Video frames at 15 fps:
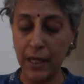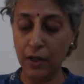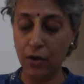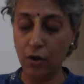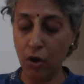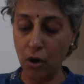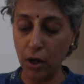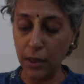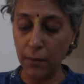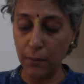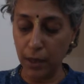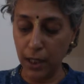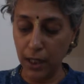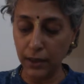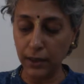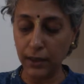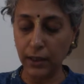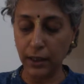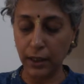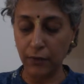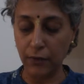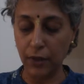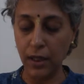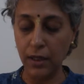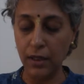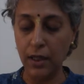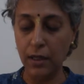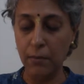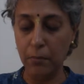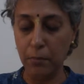called Mahat Tattva,
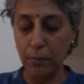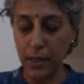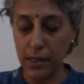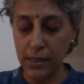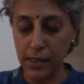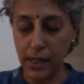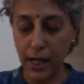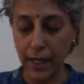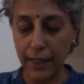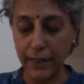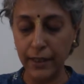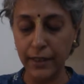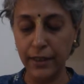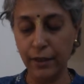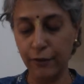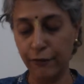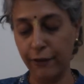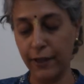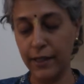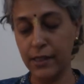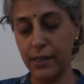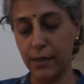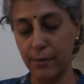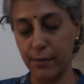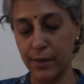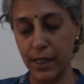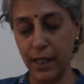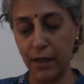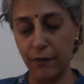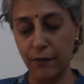misidentifies
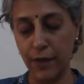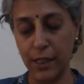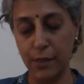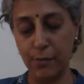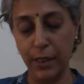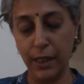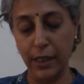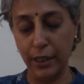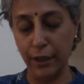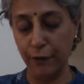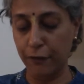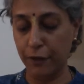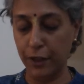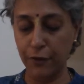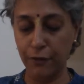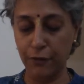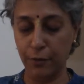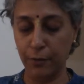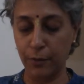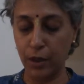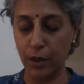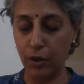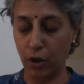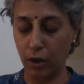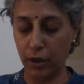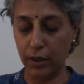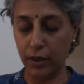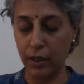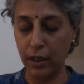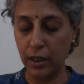himself as being different from the Lord.
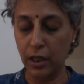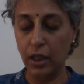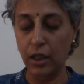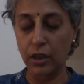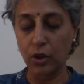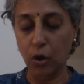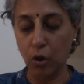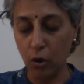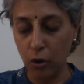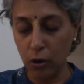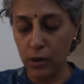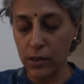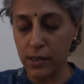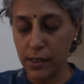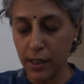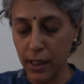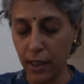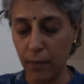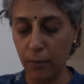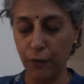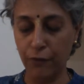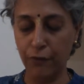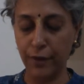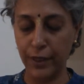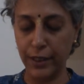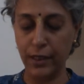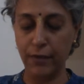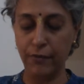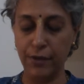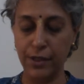The whole scheme of
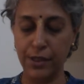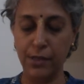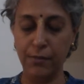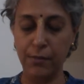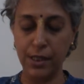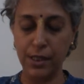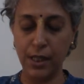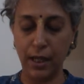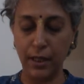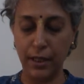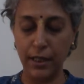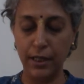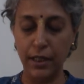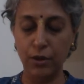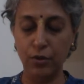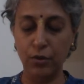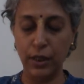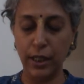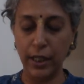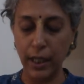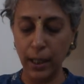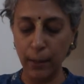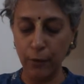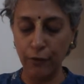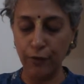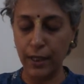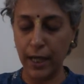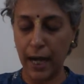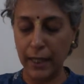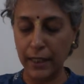Vedic wisdom is targeted to the aim of
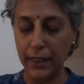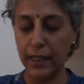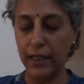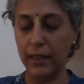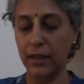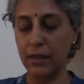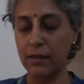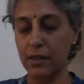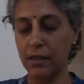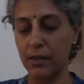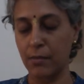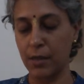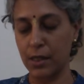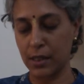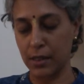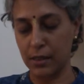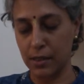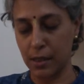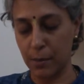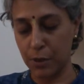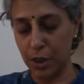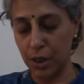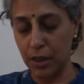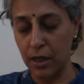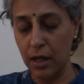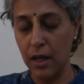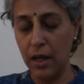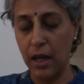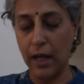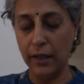eradicating such a misconception
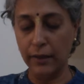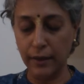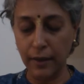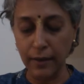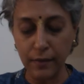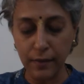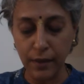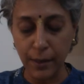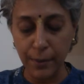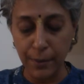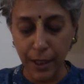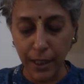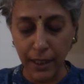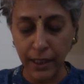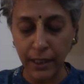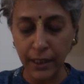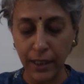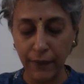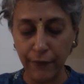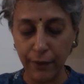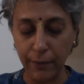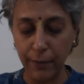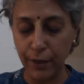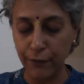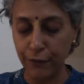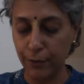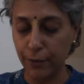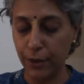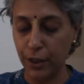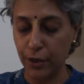and thus liberating the living being
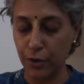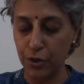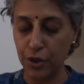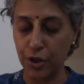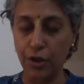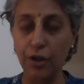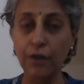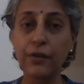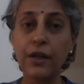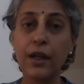from the illusion of